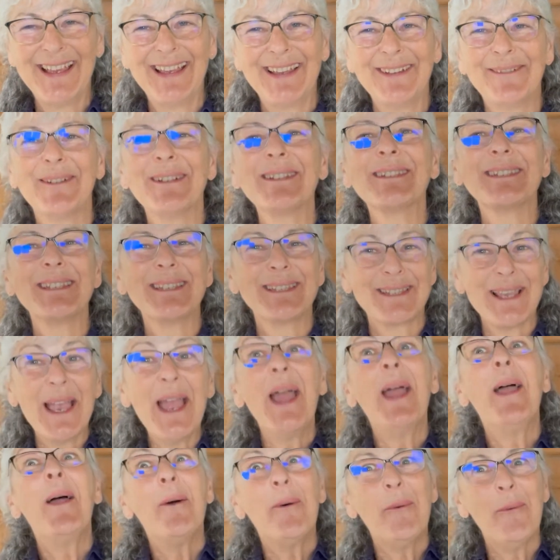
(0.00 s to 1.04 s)
which is
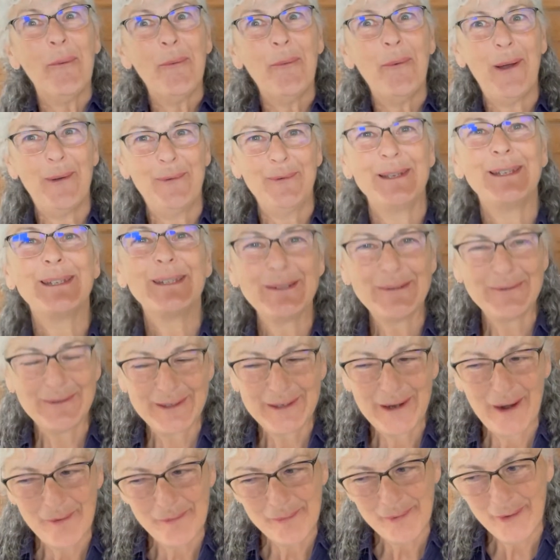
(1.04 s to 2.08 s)
what we do
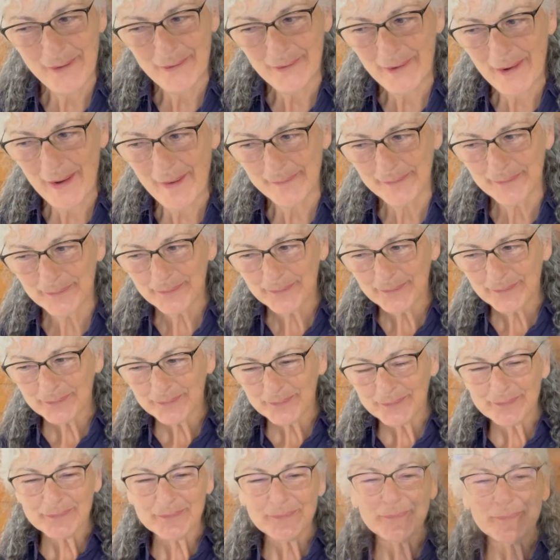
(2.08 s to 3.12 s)
in our program.
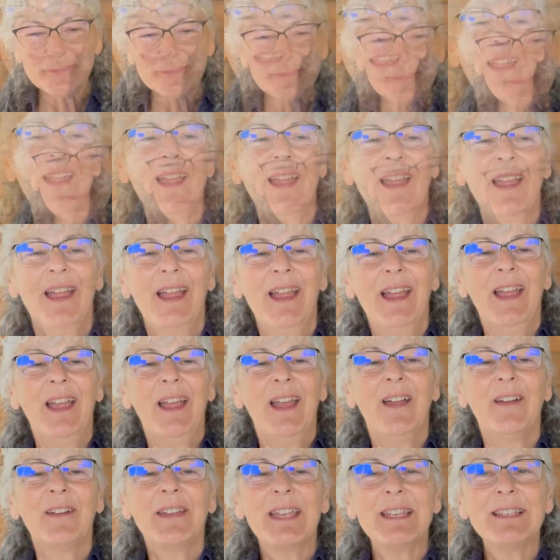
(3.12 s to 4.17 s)

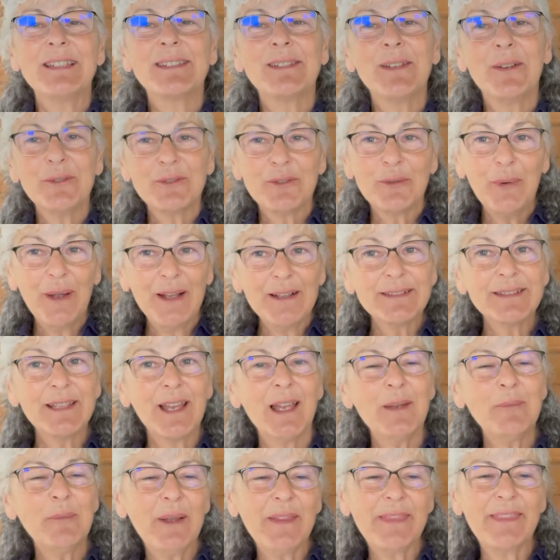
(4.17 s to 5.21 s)
Okay, so dwell
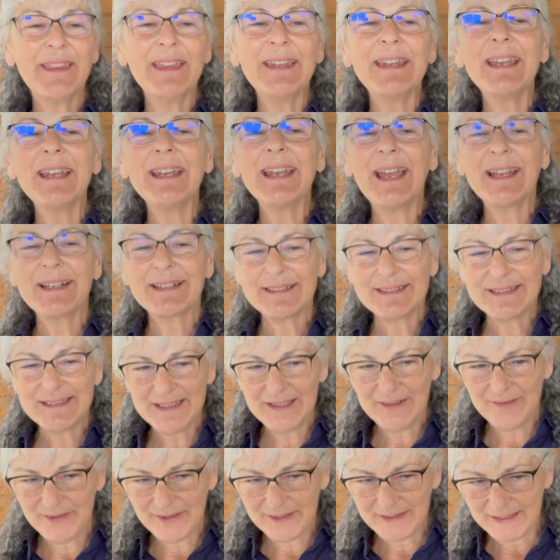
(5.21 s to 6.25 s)
time within an
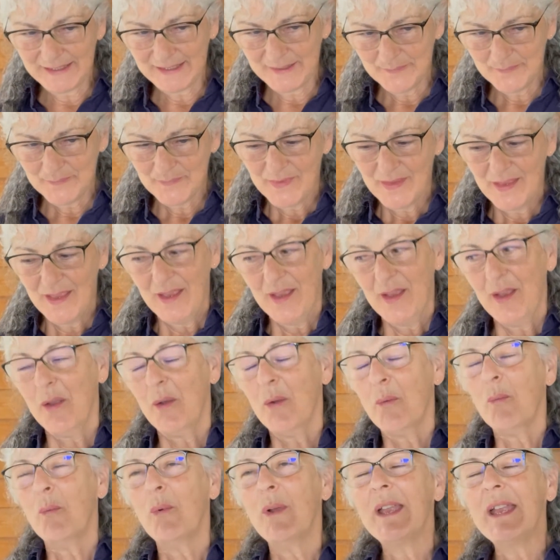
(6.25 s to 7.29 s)
activity.
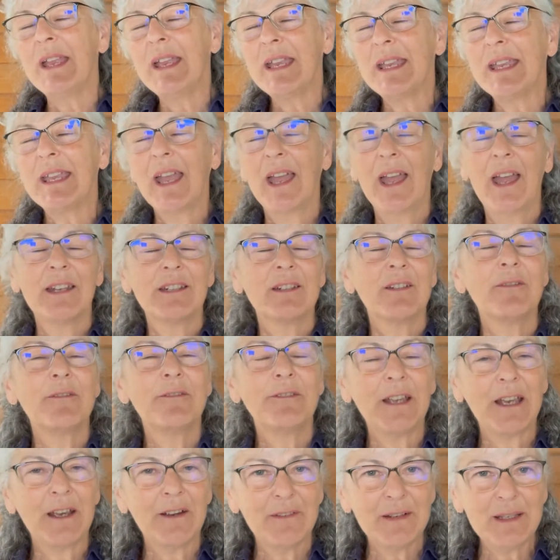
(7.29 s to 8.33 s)
We get
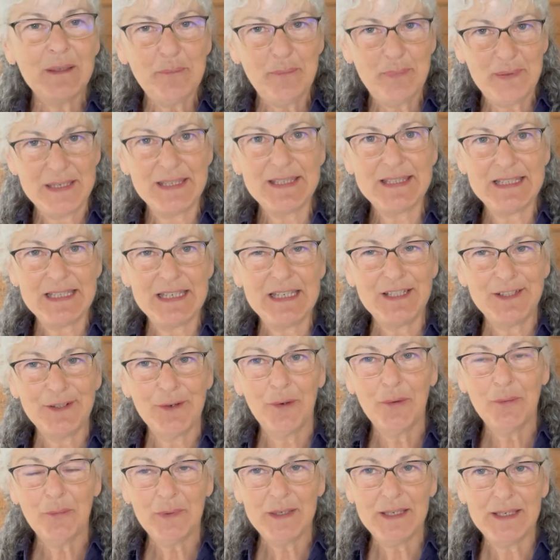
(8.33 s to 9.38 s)
very busy,
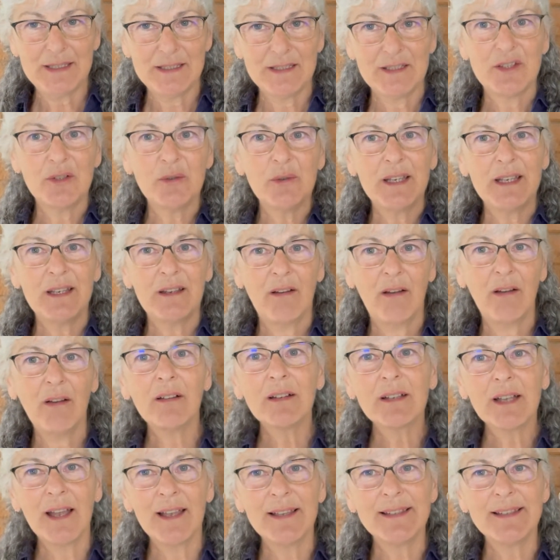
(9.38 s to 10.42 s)
don't we? Doing
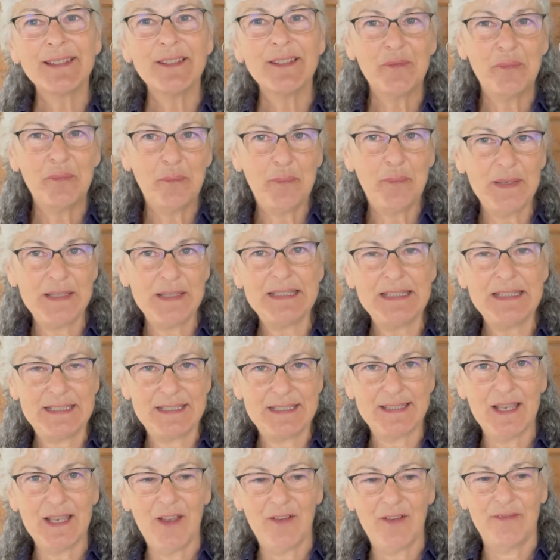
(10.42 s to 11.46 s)
all kinds of busy
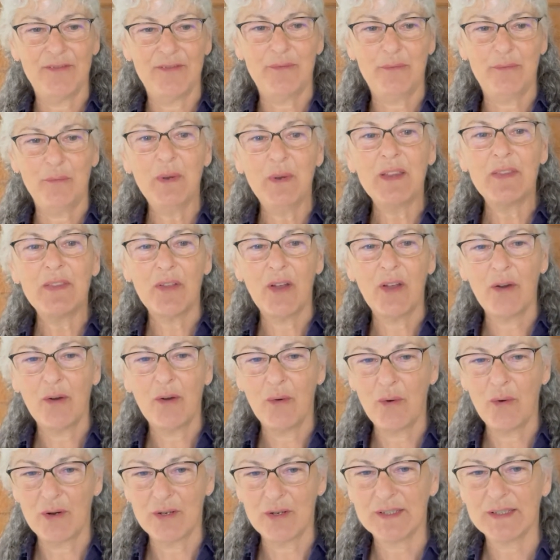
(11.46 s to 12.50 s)
stuff with our
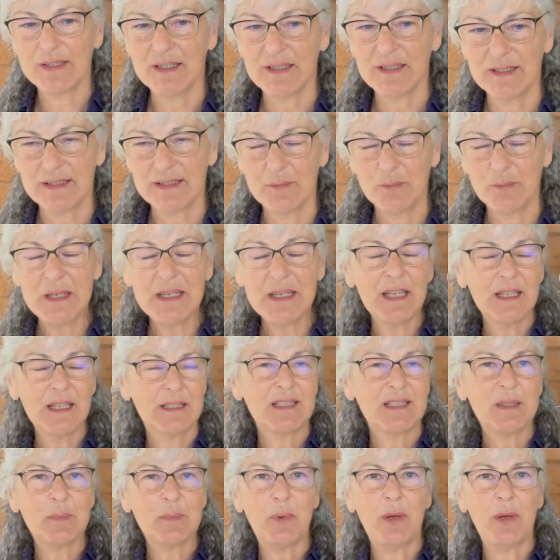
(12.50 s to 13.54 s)
horses. We get
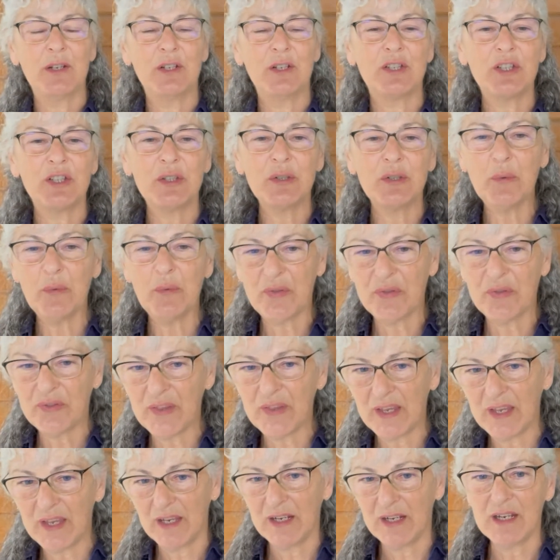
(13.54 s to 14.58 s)
spread too
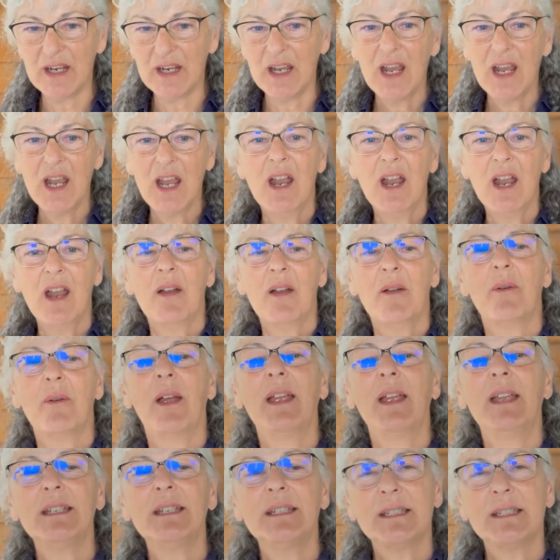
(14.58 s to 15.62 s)
thin,
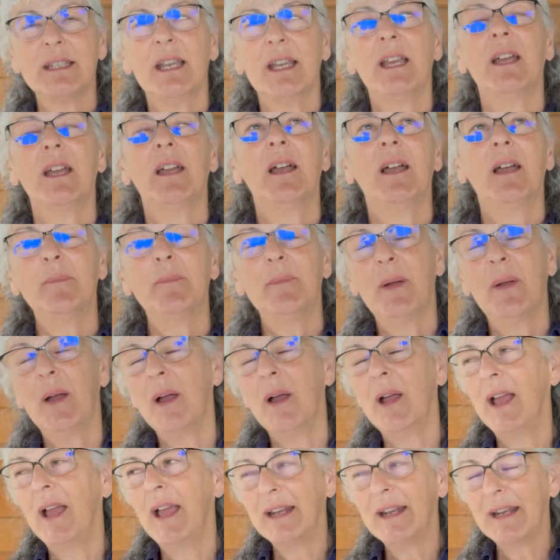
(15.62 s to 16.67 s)
right?
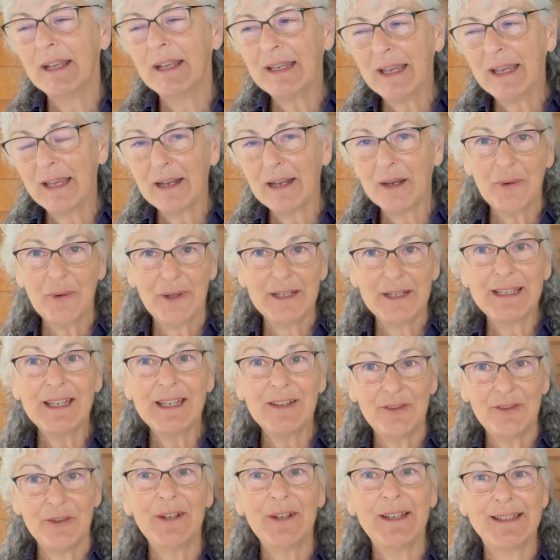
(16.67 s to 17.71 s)
And again, I want to
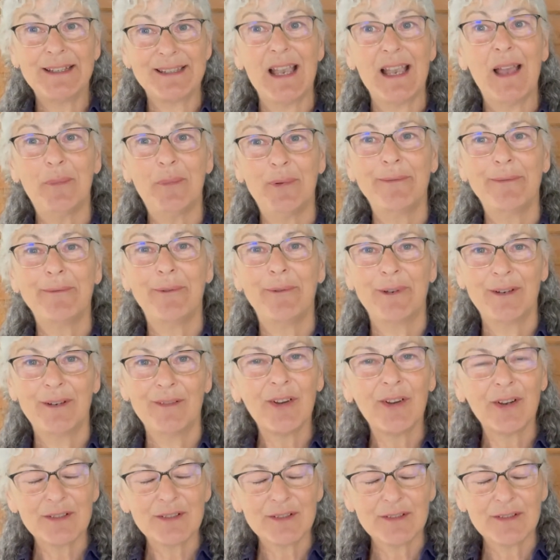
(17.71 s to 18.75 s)
give you an example of one of
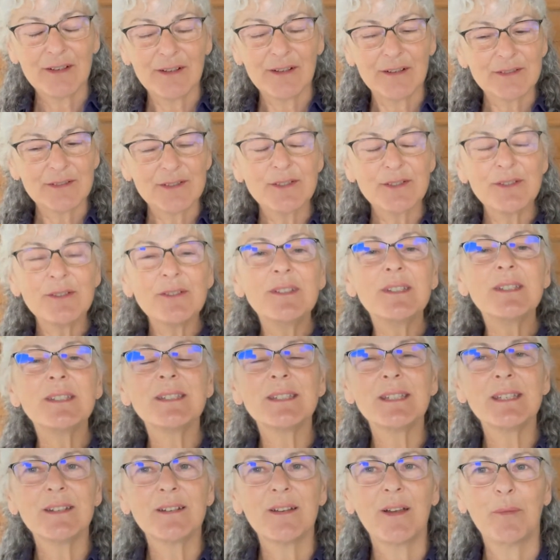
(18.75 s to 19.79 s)
our students
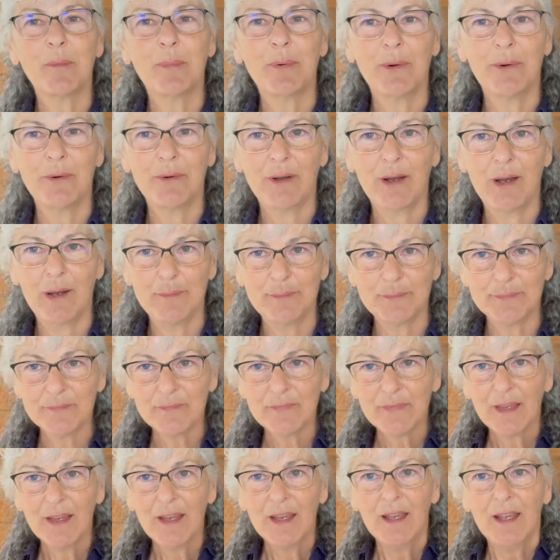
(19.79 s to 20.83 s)
in our program.
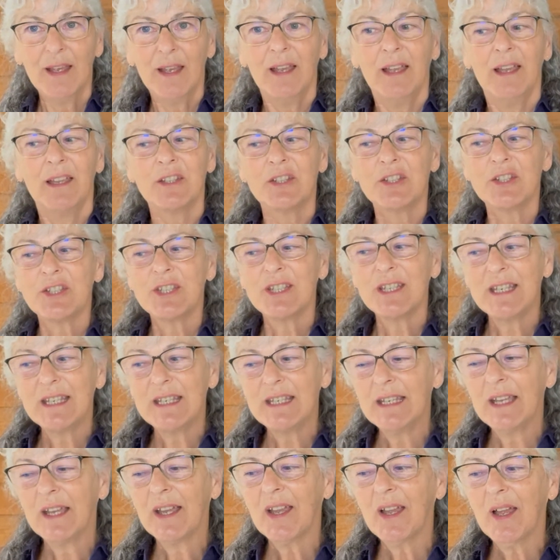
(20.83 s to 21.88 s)

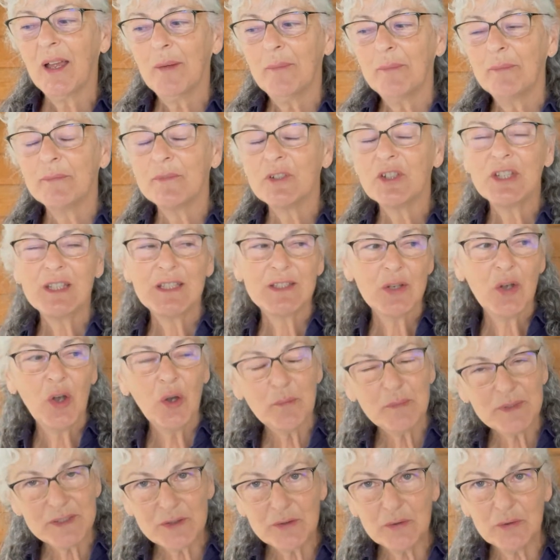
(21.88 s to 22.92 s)
She's
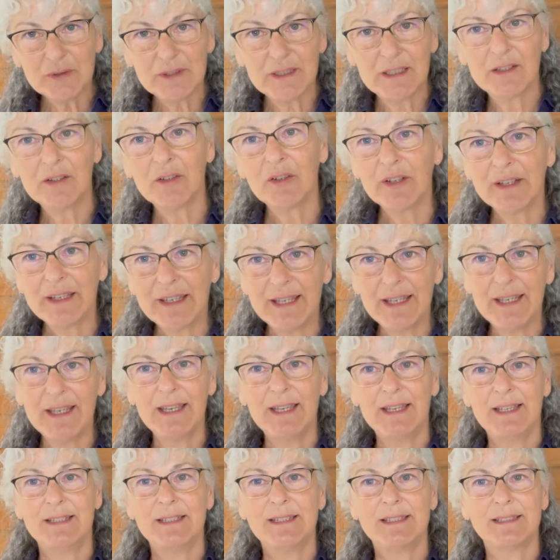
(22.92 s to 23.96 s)
homeschooling her
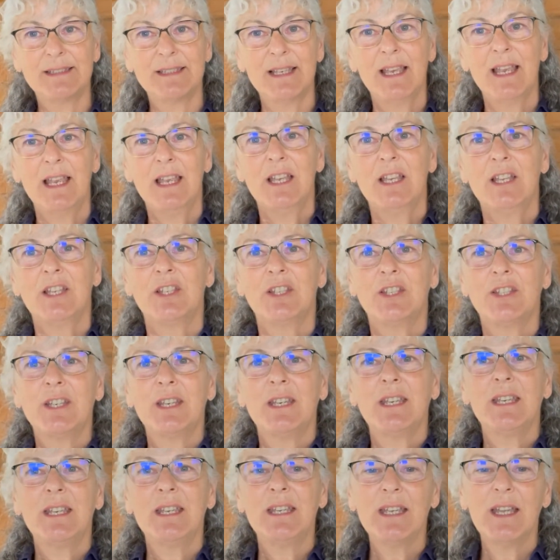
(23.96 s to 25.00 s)
kids.
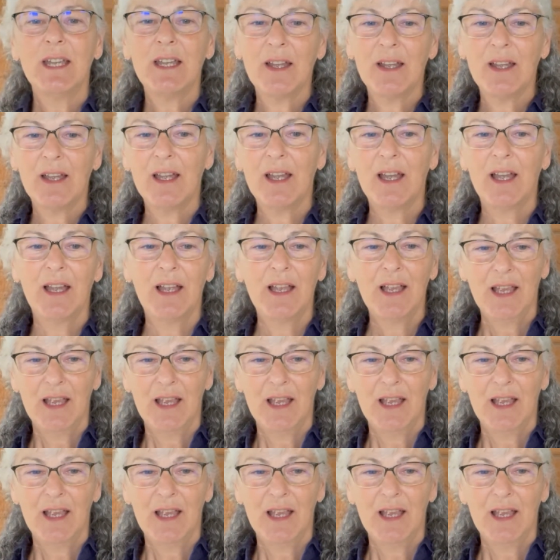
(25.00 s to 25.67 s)
She's a